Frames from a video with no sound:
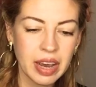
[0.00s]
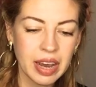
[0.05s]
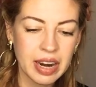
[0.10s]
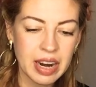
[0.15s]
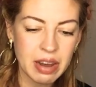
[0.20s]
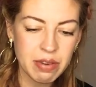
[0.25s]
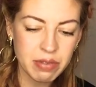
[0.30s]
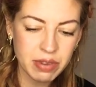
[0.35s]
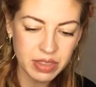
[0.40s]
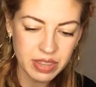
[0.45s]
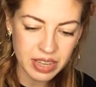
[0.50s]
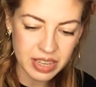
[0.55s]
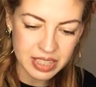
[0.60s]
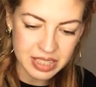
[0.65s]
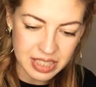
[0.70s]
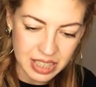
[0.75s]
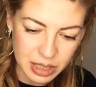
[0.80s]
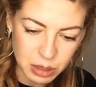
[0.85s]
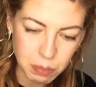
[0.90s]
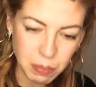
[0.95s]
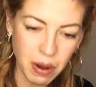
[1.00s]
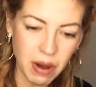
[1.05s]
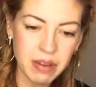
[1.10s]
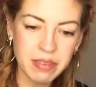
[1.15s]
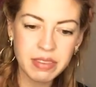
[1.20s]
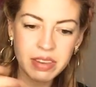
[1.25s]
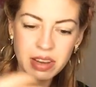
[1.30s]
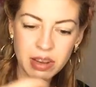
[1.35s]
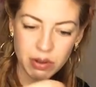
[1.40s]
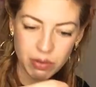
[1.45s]
and everything's
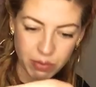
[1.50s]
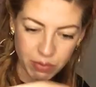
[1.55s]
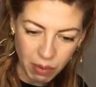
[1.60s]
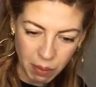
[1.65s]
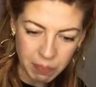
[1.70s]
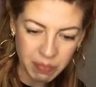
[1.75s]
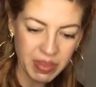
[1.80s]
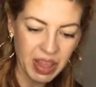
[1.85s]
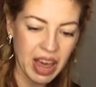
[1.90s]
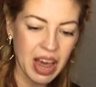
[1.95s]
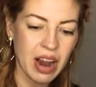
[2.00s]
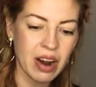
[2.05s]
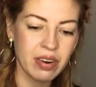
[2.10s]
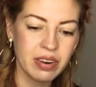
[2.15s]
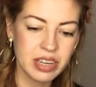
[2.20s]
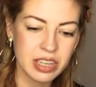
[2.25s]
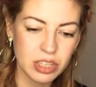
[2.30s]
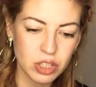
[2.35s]
expanding from there in